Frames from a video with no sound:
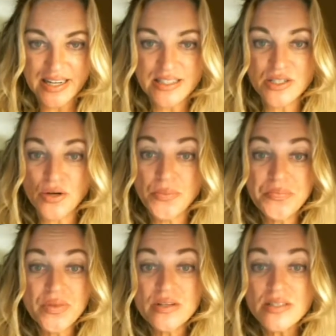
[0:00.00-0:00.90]
And so
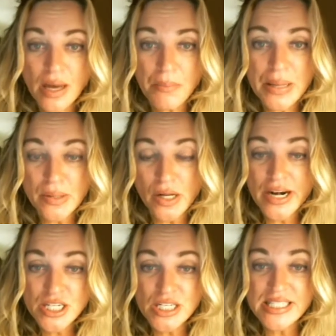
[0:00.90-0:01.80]
some people are
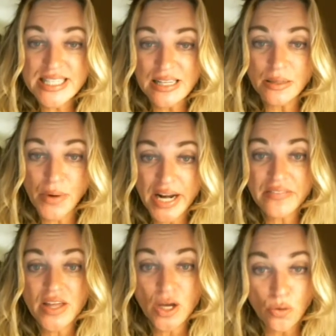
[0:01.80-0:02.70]
actually celebrating
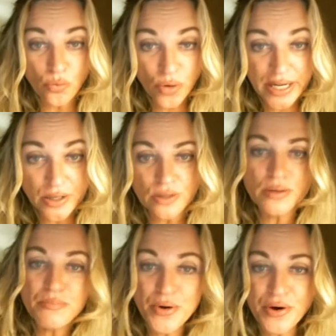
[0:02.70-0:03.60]
their real
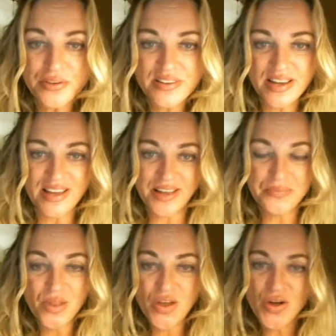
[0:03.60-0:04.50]
birthday
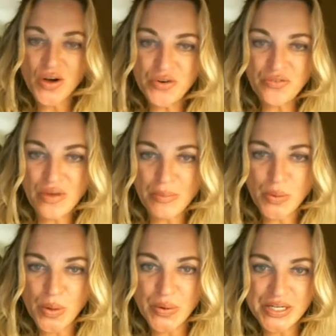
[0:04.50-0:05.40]
on
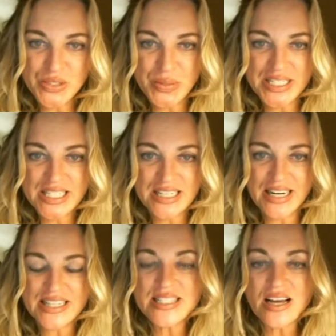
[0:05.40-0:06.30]
February 29.
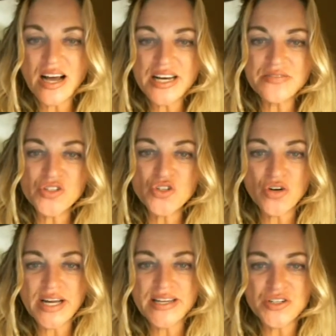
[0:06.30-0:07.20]
It's kind of
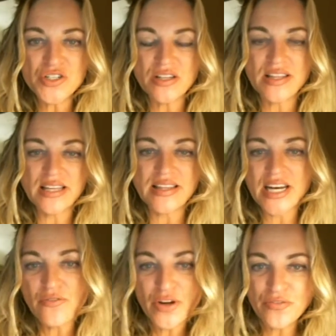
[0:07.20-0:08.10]
strange to think that
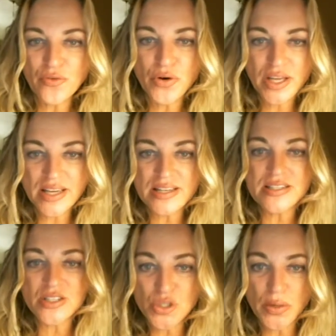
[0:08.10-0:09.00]
every 4 years,
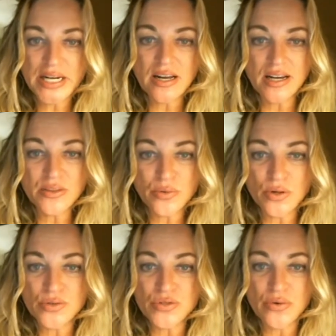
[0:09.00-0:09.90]
the 29th
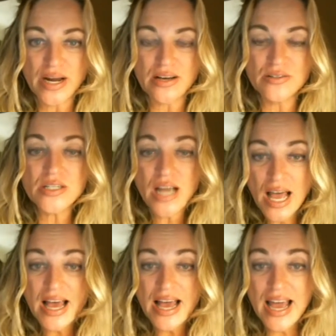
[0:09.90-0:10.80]
rolls around
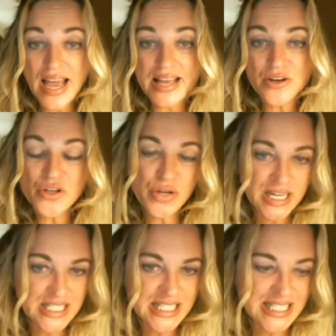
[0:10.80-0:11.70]
and you
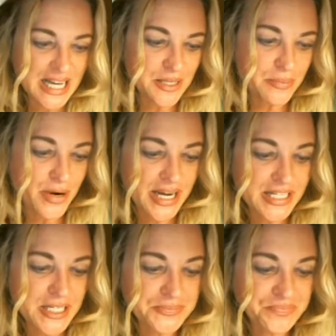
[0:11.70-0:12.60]
get to
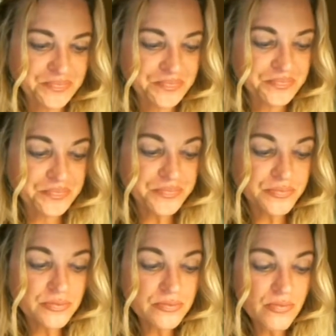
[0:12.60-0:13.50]
celebrate.
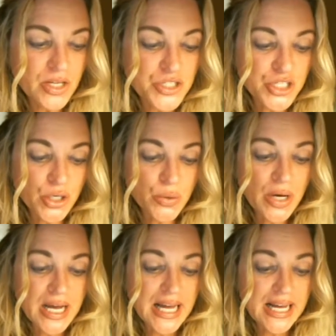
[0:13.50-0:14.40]
So
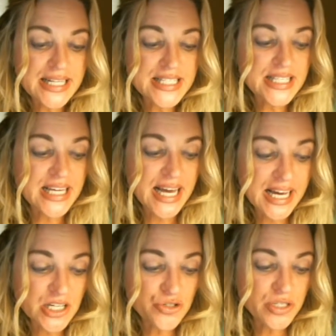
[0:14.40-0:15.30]
it's the
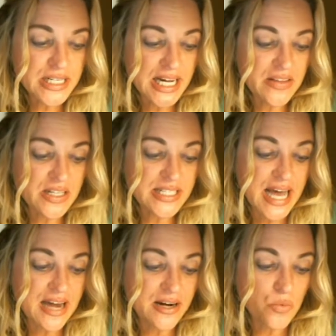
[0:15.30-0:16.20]
extra day that's
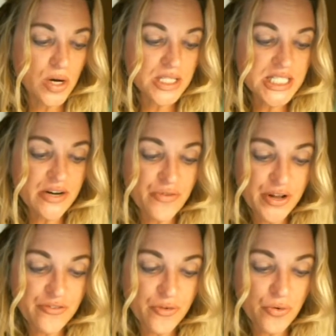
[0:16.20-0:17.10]
added once every
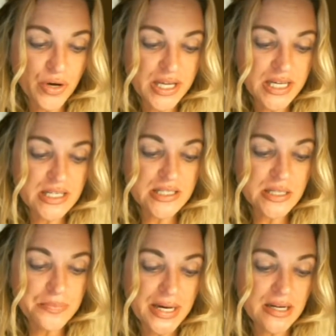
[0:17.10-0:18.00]
4 years to
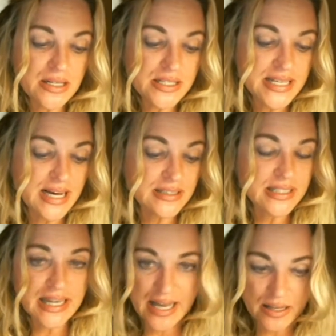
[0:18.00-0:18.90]
balance out the
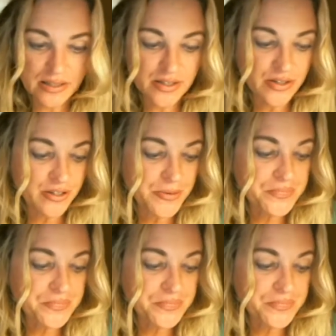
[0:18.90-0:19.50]
calendar.